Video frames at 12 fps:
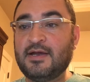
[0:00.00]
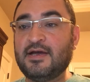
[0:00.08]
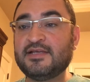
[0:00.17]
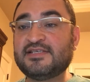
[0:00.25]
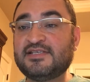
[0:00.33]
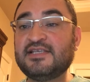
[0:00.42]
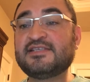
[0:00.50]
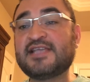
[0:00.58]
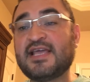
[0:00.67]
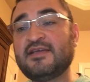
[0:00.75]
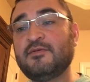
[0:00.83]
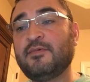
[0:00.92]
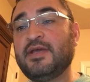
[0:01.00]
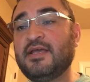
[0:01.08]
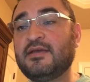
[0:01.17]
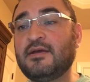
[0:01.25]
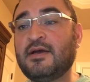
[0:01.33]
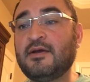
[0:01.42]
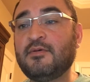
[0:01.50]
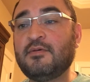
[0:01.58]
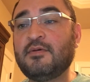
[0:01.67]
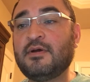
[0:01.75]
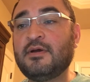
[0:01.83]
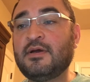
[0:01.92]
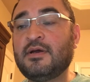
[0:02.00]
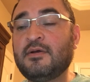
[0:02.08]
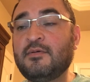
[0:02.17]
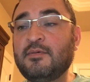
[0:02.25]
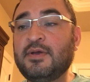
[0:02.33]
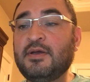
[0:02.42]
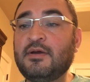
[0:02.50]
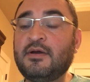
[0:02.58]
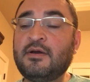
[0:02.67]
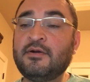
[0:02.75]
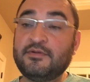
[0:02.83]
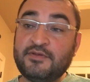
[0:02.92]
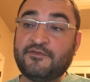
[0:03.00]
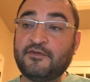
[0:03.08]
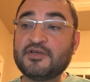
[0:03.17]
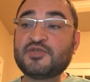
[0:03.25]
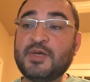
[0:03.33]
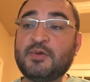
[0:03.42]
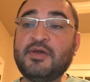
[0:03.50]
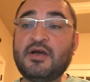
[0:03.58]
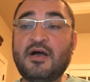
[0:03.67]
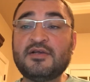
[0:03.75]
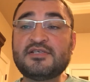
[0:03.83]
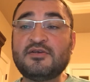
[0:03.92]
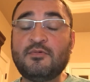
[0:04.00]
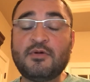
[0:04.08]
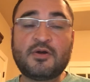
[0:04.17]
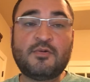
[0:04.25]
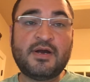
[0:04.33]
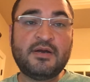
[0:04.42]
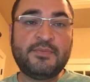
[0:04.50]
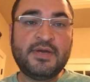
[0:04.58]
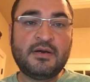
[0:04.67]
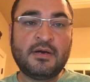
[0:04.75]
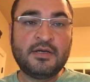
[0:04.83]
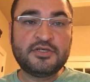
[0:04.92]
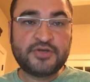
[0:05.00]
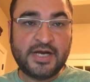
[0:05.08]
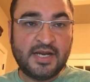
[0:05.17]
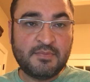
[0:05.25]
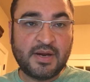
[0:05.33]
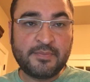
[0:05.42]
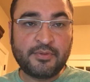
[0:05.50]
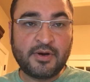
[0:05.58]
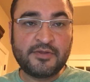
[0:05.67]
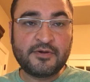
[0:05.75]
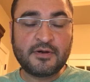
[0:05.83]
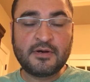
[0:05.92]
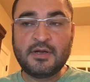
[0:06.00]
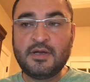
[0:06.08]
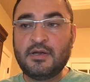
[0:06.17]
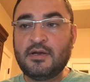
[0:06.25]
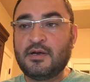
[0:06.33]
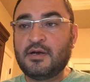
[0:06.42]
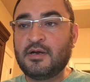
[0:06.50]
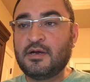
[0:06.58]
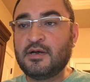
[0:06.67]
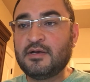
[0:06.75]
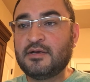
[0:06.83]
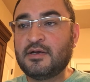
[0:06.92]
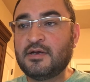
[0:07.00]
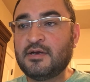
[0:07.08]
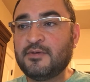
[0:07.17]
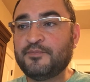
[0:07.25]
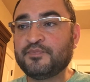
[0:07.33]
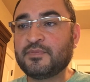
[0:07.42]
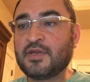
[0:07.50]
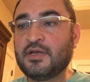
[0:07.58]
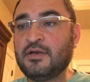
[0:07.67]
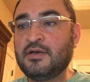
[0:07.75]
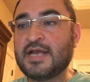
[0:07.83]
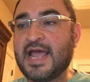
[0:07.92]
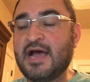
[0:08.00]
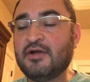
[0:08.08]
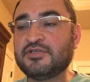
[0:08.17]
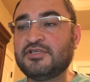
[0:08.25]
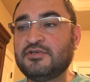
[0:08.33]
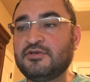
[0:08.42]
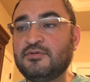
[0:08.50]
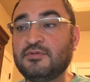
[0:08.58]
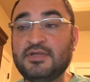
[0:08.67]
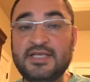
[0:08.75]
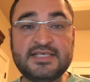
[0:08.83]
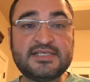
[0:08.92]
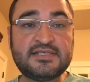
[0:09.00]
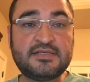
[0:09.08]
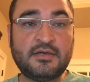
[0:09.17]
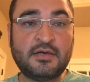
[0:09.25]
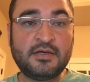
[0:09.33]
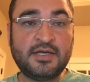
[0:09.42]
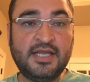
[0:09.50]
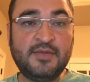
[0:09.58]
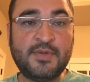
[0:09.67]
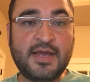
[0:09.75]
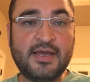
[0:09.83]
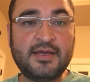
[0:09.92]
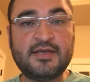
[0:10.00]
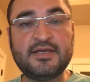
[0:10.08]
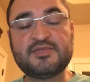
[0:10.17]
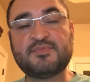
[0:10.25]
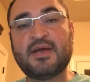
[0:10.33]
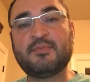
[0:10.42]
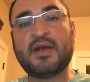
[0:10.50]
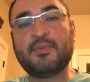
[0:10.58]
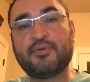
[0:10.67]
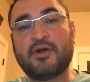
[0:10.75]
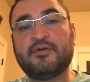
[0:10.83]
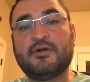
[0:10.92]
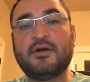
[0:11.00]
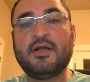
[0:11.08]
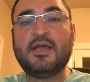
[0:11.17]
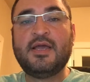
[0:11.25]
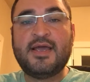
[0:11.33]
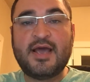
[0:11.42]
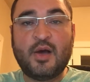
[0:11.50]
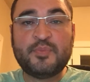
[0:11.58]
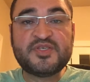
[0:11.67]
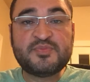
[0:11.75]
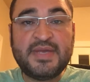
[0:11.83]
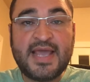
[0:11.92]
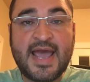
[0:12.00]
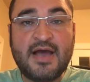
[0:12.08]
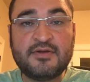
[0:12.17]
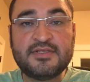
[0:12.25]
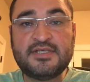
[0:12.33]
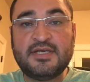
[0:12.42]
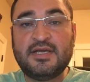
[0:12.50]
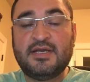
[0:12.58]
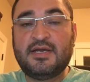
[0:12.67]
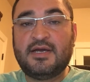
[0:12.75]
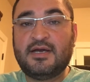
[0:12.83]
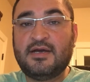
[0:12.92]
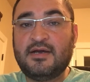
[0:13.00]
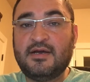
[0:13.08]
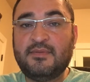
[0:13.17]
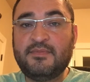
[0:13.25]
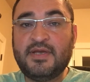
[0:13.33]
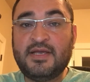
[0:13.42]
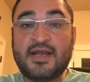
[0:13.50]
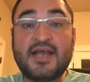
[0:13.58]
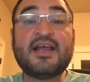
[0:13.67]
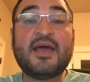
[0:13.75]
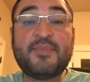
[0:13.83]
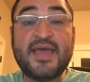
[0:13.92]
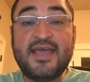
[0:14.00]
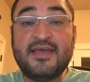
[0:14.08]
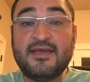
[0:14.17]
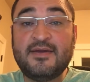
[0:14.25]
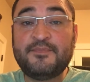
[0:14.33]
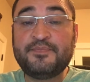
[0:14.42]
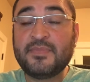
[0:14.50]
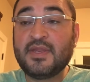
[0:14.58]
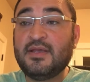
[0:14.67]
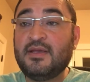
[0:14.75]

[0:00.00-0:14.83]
The second week, the first week, we also worked quite a bit on training my brother on how to list on eBay, because my brother helps me out, and I pay him.